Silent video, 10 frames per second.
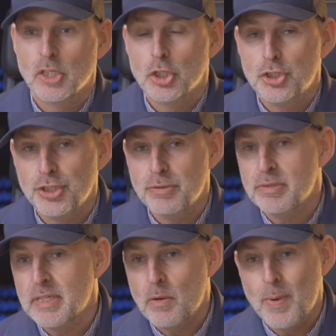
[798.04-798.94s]

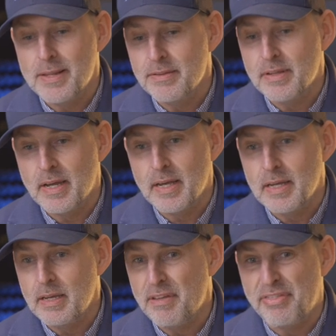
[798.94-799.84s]
Tuesday,
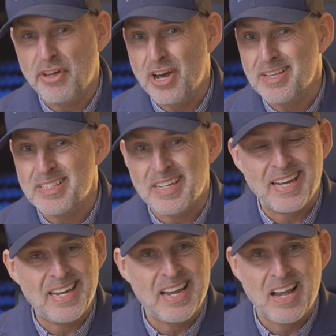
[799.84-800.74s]
Wednesday,
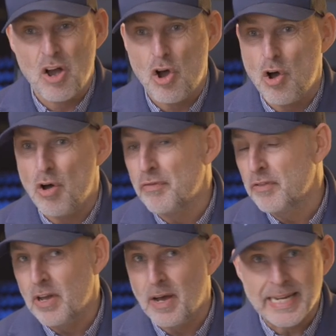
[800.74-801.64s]
Thursday,
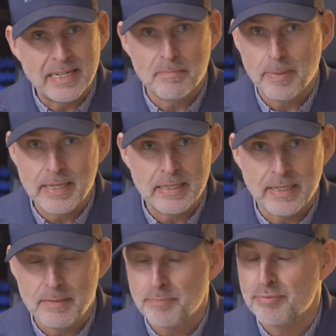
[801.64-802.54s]
offline
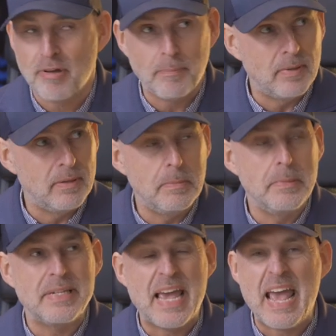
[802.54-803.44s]
completely.
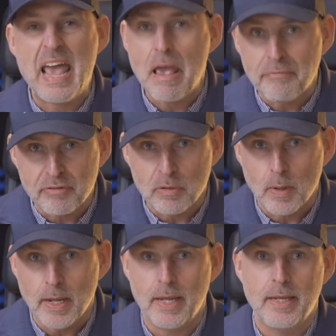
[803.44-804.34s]
Problems
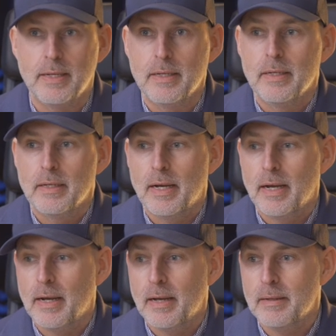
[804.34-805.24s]
everywhere,
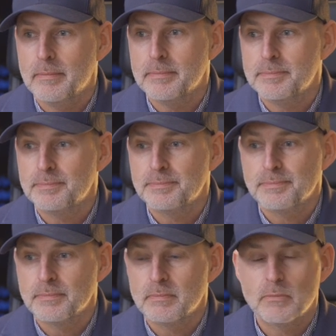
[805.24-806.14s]

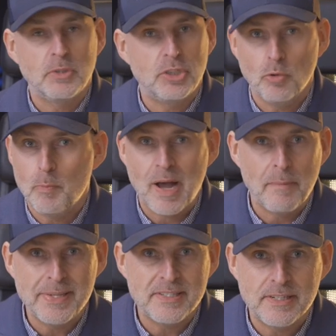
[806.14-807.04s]
which is all part of
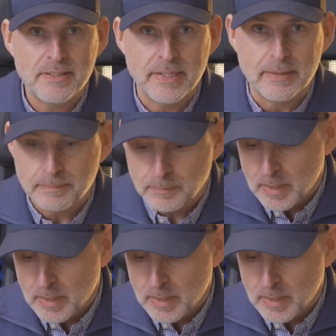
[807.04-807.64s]
business, isn't it?